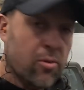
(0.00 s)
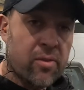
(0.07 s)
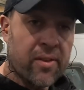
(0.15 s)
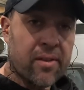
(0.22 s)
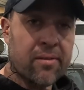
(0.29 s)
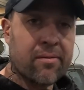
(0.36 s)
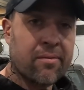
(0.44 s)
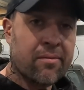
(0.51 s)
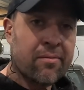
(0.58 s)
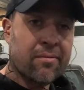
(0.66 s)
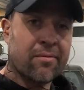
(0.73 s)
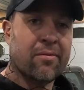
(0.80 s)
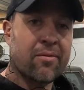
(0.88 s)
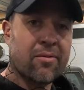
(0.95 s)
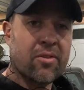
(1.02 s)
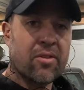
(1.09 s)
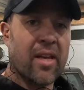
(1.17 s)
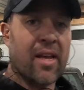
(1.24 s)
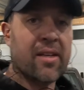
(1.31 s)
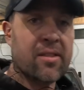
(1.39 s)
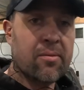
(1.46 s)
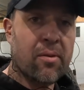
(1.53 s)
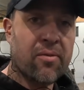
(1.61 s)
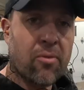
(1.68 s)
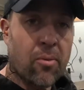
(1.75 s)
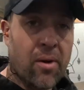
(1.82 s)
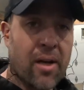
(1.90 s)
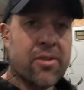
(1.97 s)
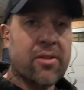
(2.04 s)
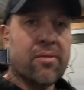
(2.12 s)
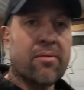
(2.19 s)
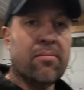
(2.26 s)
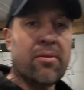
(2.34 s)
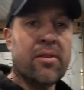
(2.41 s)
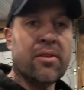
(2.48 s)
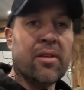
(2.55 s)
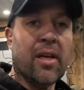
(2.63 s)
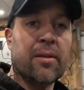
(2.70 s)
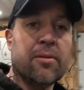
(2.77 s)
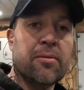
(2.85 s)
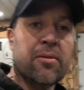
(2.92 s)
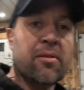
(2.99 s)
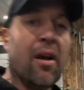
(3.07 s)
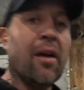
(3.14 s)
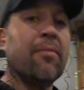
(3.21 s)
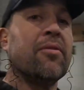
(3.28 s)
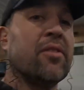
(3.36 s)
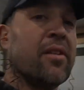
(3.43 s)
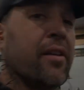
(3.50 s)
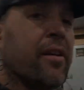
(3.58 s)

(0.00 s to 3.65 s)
move it. Thanks for watching. Please like and subscribe. See you